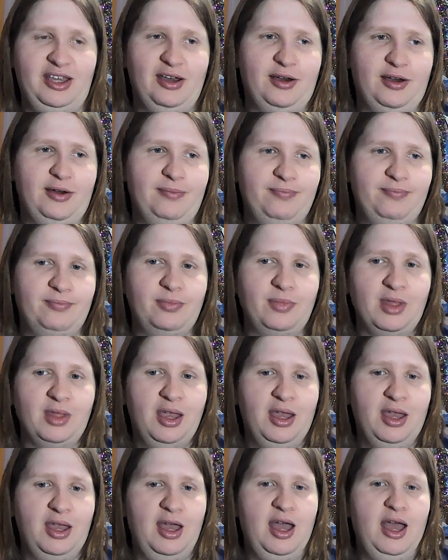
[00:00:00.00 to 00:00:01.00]
um
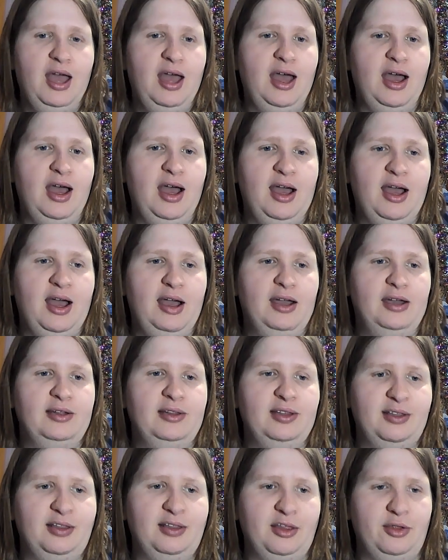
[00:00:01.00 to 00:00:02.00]
uh
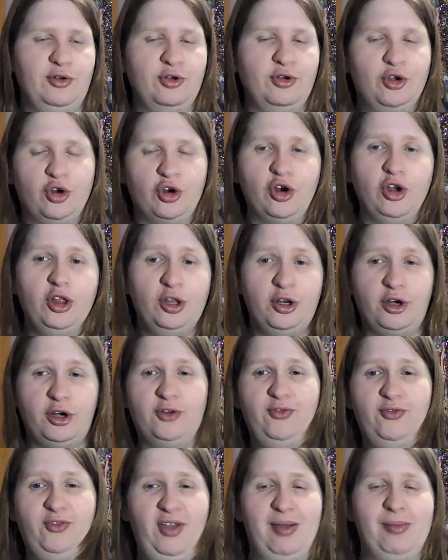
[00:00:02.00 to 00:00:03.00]
like the little girl and
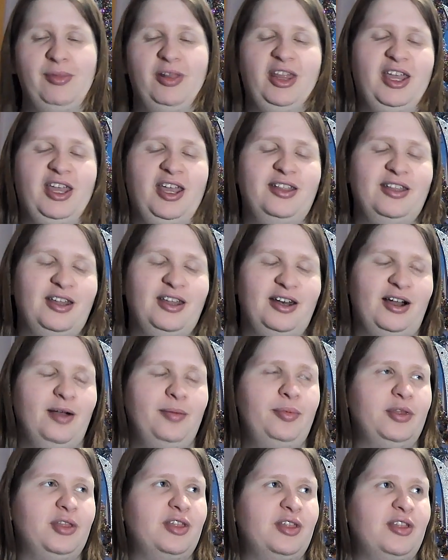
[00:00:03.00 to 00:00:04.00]
her family ended
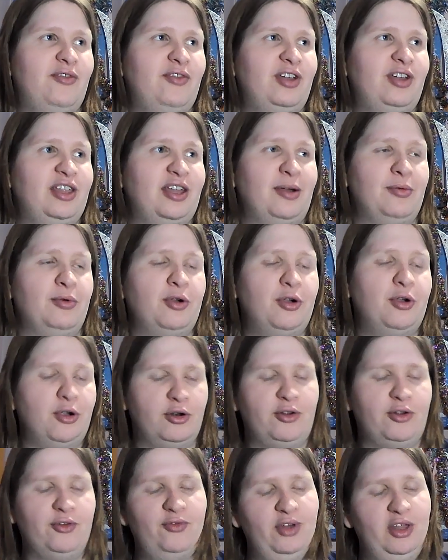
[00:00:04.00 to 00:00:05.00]
up and stuff like that where her
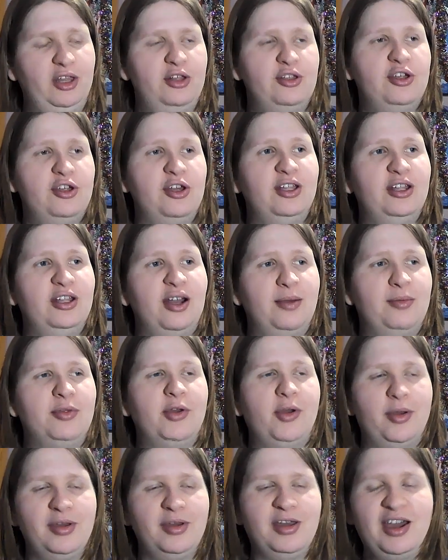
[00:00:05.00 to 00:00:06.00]
and her village ended up
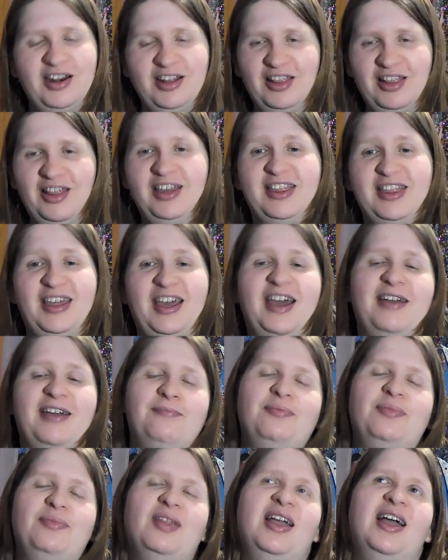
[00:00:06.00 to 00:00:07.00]
so i kind of like that